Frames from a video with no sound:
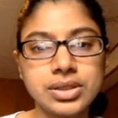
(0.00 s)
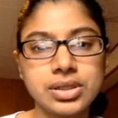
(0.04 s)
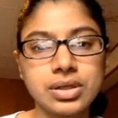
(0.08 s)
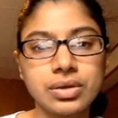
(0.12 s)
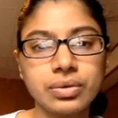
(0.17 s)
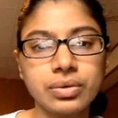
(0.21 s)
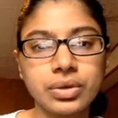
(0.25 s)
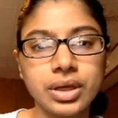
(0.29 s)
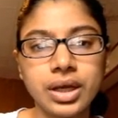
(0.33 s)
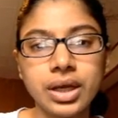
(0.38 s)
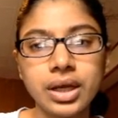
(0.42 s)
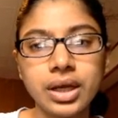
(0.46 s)

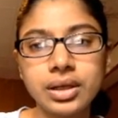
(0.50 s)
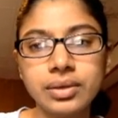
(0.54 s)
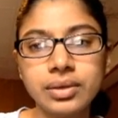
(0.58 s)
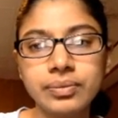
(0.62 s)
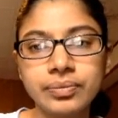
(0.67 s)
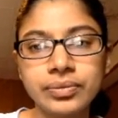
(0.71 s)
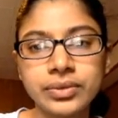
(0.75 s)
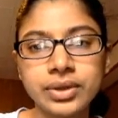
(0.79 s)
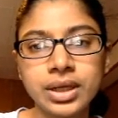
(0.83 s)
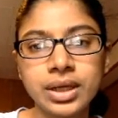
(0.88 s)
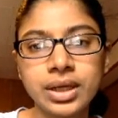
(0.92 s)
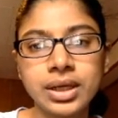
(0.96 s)
OK.
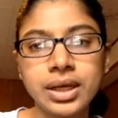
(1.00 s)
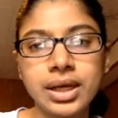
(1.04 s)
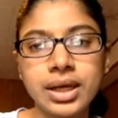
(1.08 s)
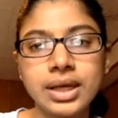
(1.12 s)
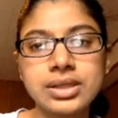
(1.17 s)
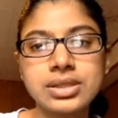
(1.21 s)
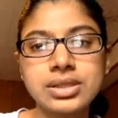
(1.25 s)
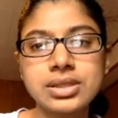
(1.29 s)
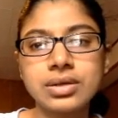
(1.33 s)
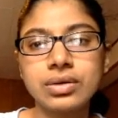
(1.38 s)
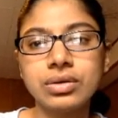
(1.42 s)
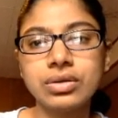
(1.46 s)
And
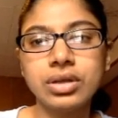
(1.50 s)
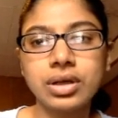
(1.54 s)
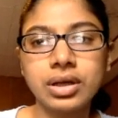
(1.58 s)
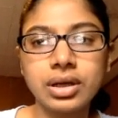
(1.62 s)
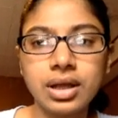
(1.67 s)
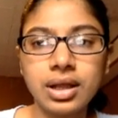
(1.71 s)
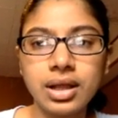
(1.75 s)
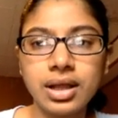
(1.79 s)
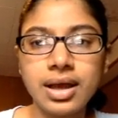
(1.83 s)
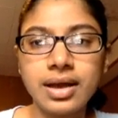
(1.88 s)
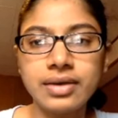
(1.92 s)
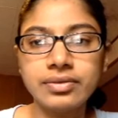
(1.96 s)
so look, I'll
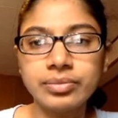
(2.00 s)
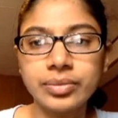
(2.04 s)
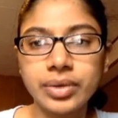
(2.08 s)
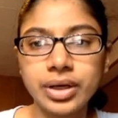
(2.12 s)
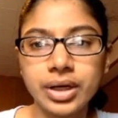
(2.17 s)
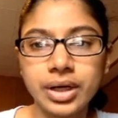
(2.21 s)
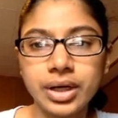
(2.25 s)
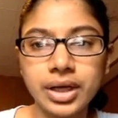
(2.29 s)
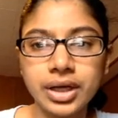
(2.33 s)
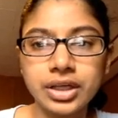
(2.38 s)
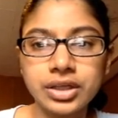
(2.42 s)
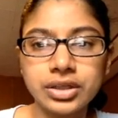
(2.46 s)
have
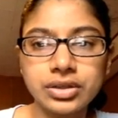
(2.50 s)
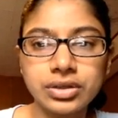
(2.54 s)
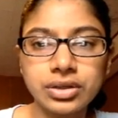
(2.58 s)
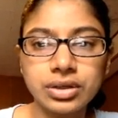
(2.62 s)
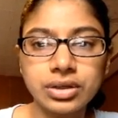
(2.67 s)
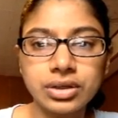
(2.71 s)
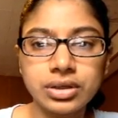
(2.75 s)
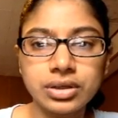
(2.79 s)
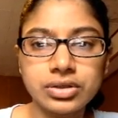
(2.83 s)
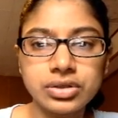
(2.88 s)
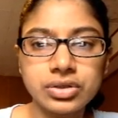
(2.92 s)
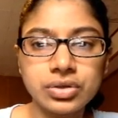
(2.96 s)
my
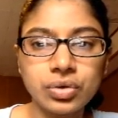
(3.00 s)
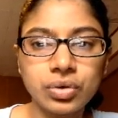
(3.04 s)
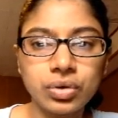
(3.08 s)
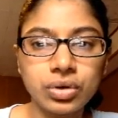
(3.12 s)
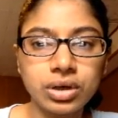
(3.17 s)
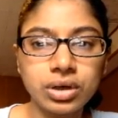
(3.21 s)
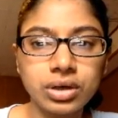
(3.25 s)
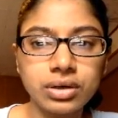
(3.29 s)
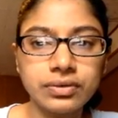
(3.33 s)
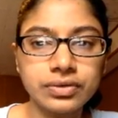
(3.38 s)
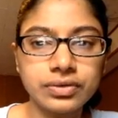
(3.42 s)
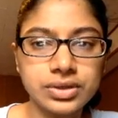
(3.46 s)

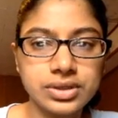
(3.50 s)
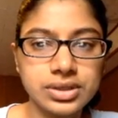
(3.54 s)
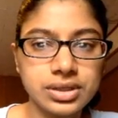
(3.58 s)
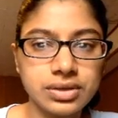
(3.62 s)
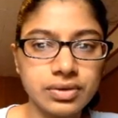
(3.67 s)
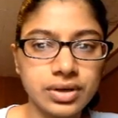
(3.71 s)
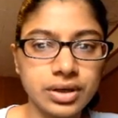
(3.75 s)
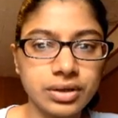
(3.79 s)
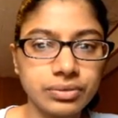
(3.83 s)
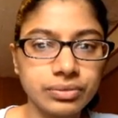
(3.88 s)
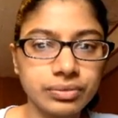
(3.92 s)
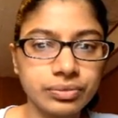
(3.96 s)
score for
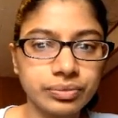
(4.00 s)
0.